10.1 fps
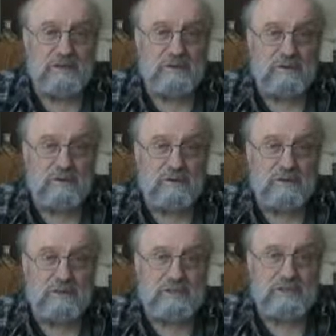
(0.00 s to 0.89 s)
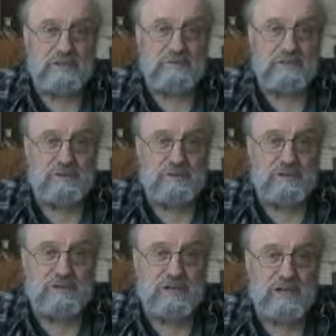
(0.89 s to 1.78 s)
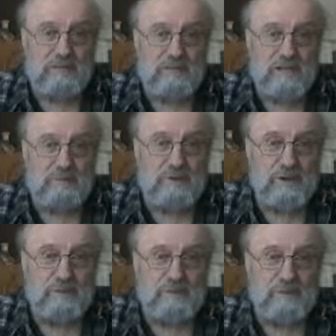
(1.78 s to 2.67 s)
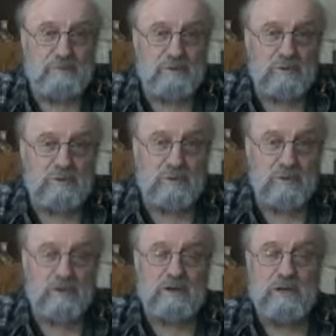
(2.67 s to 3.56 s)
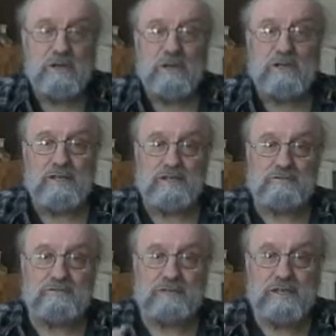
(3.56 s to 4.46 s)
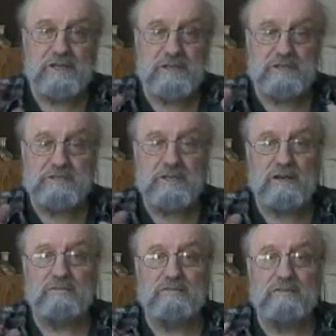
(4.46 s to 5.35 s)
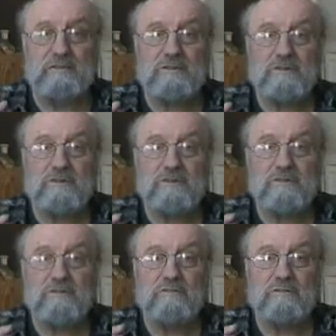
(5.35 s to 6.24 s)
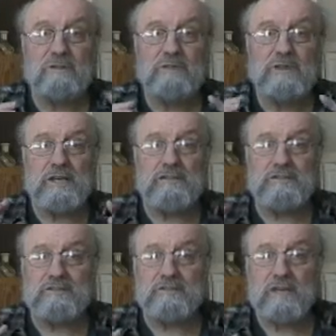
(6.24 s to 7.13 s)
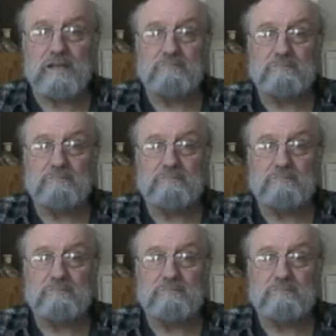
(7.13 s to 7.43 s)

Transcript: you can look at this history, you can see how the corporation more and more is freeing itself from the nation state.